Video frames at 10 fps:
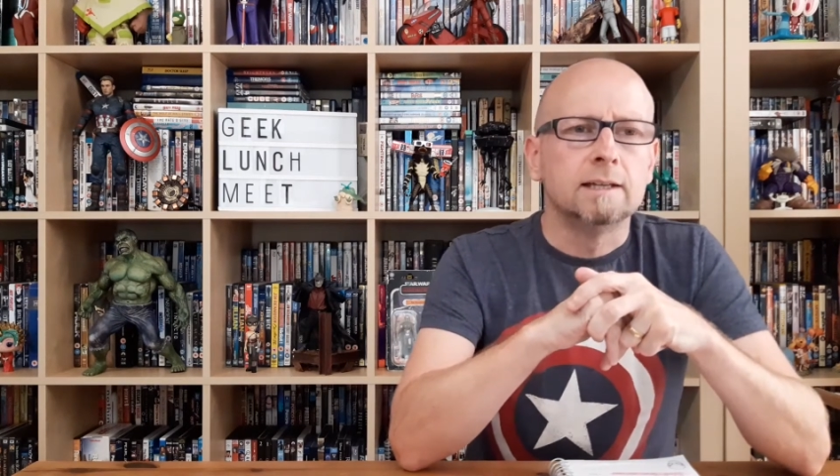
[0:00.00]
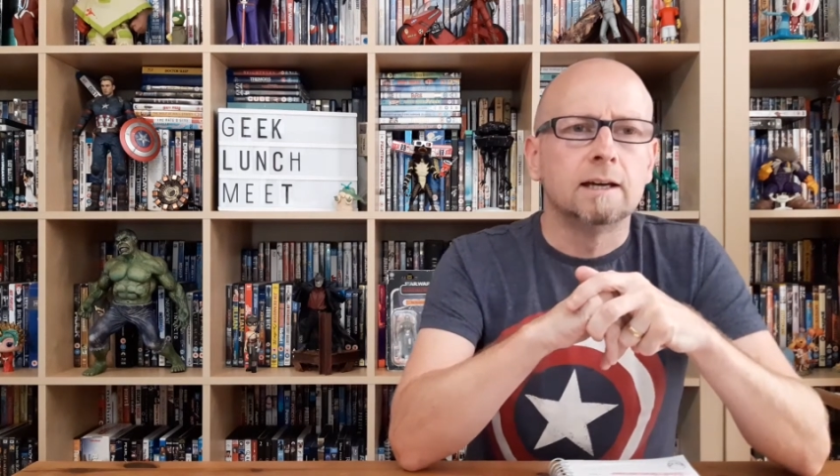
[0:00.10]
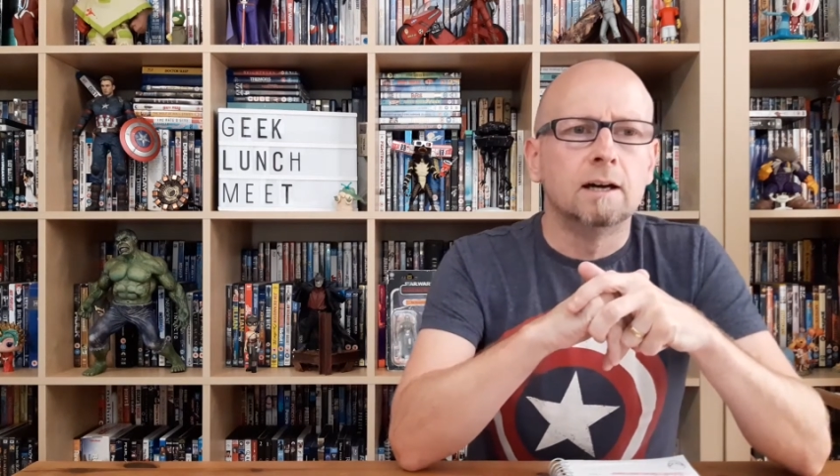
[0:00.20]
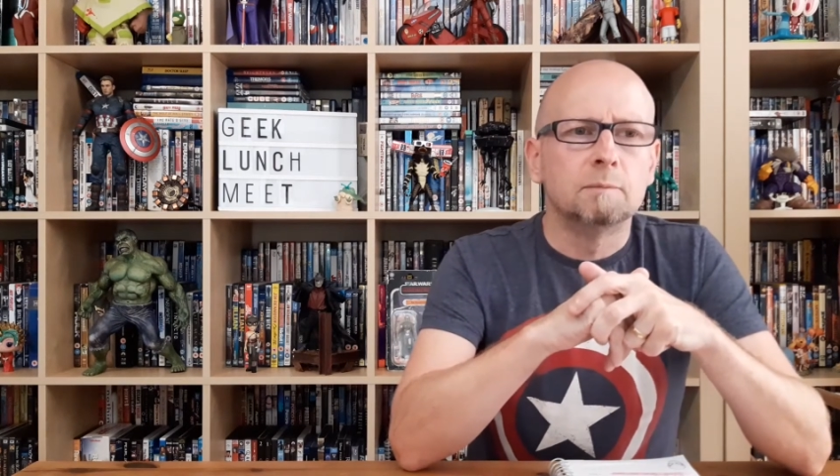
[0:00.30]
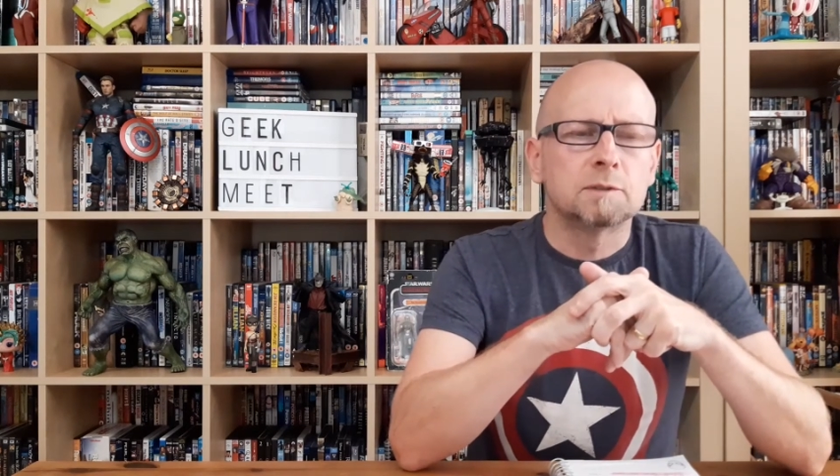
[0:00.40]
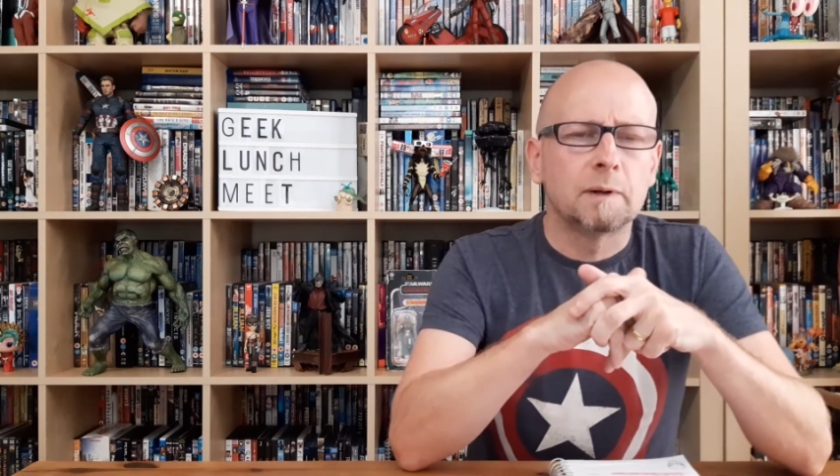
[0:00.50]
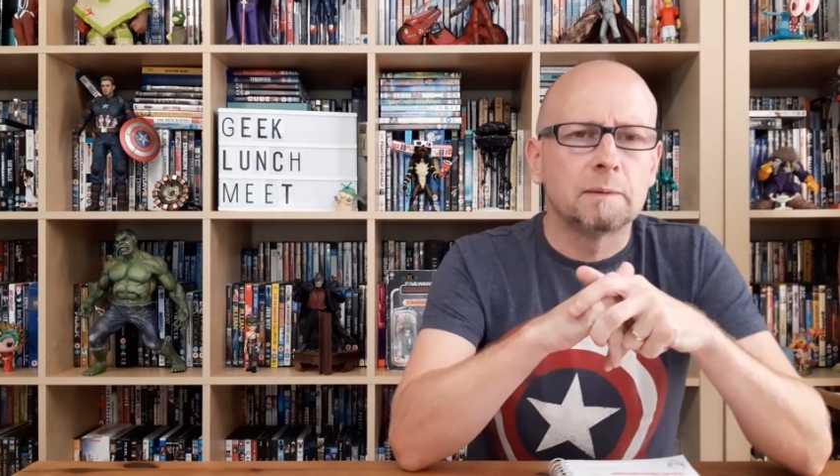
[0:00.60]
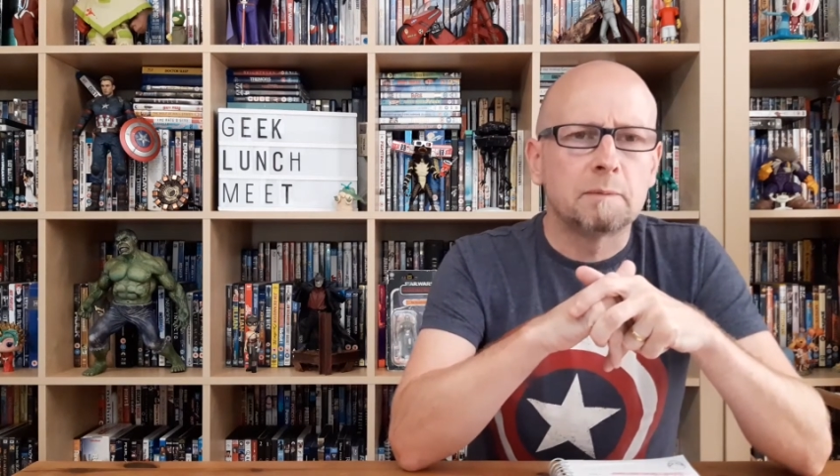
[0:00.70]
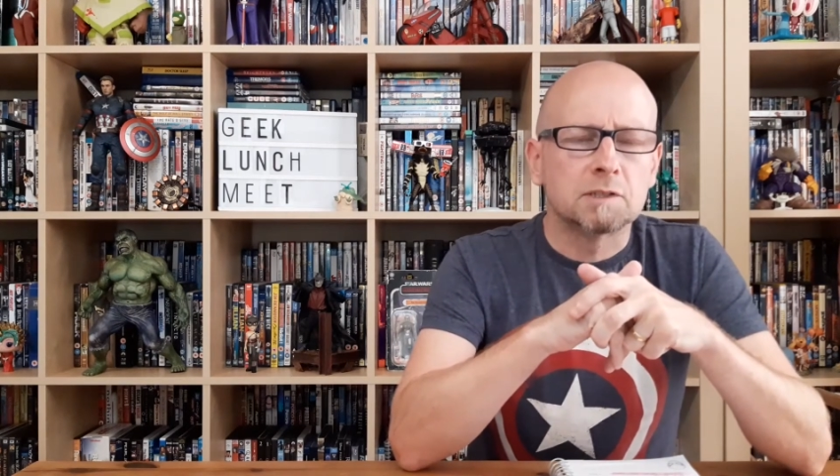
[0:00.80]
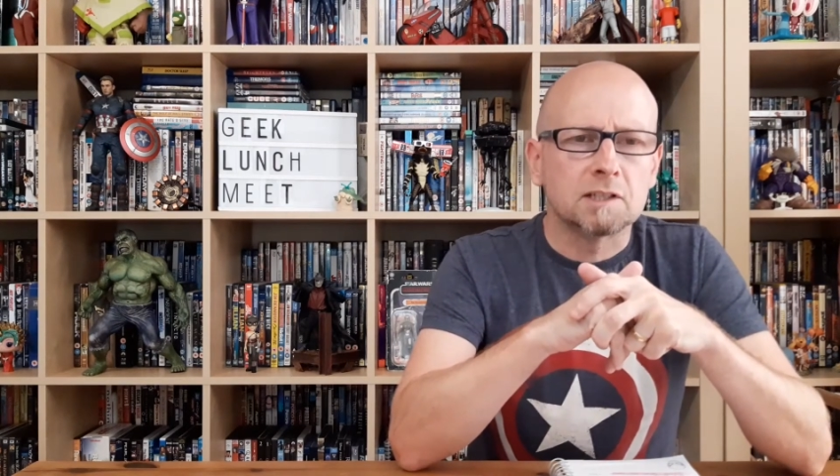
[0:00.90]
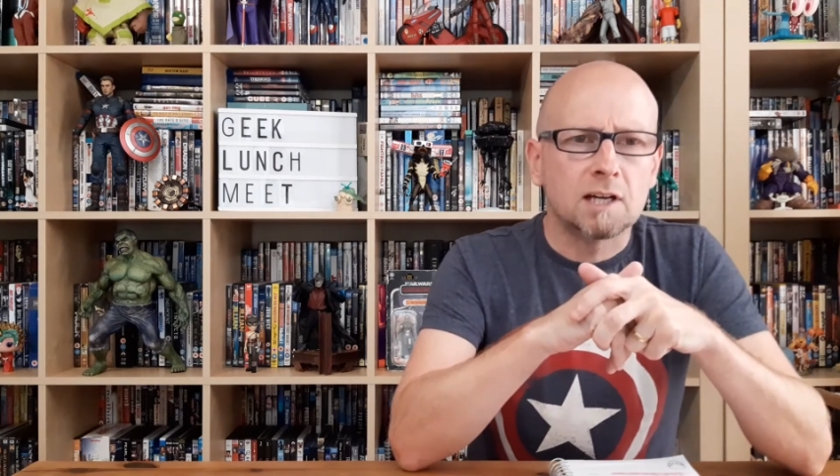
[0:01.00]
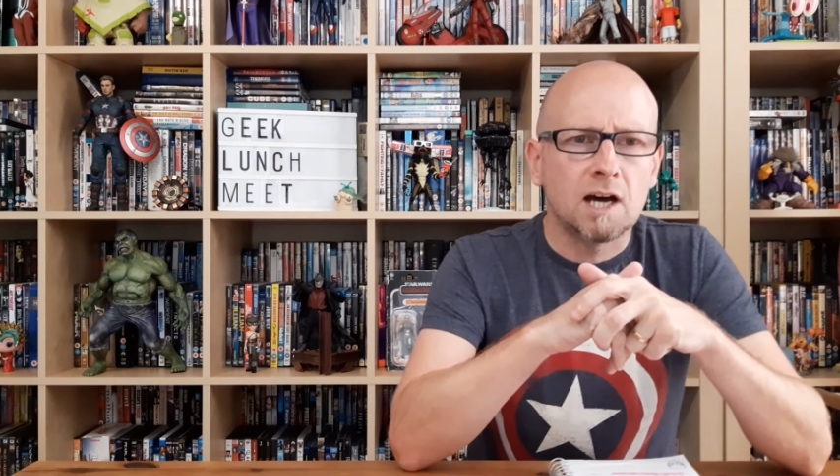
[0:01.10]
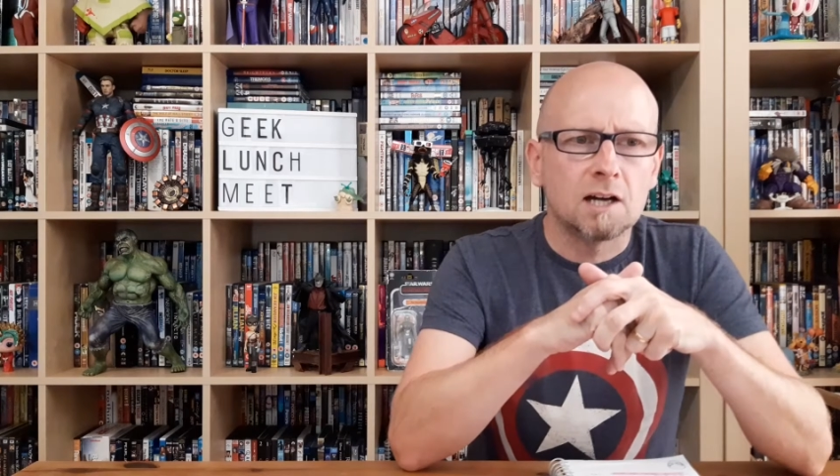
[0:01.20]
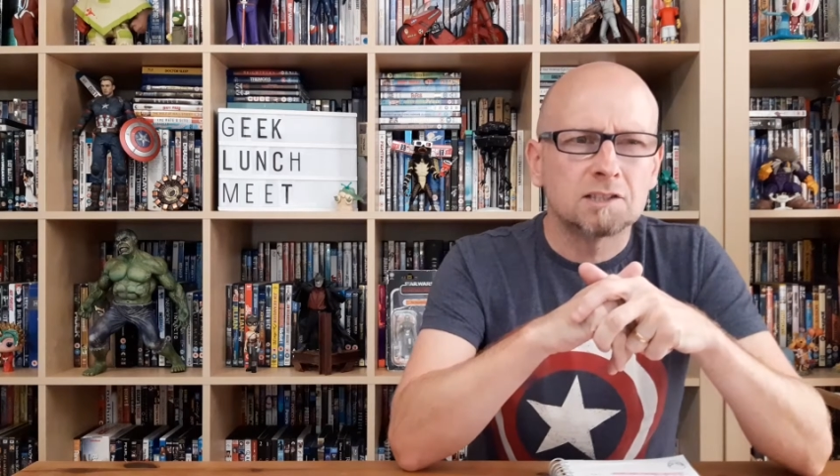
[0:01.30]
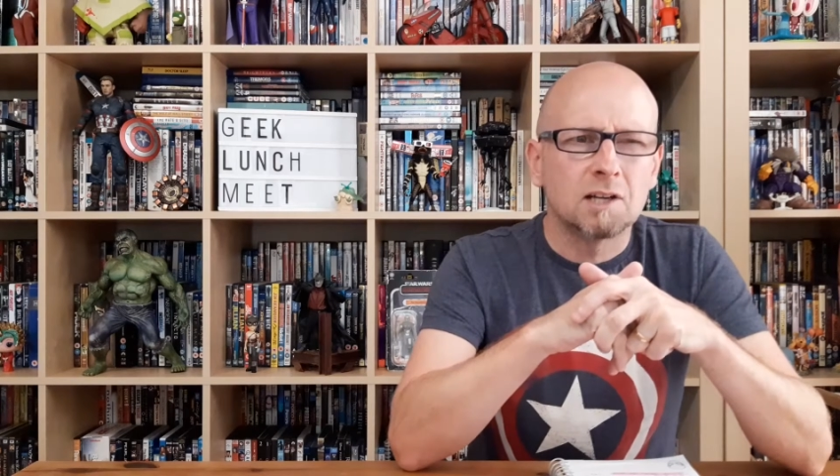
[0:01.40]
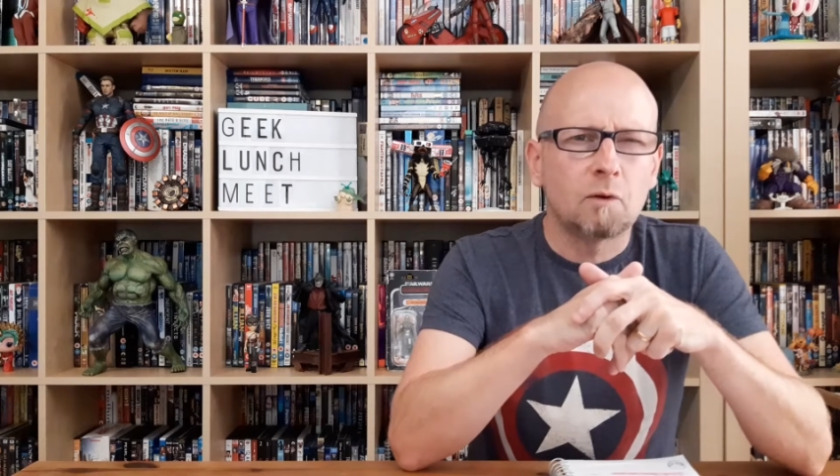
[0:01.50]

Some other members of the cast that are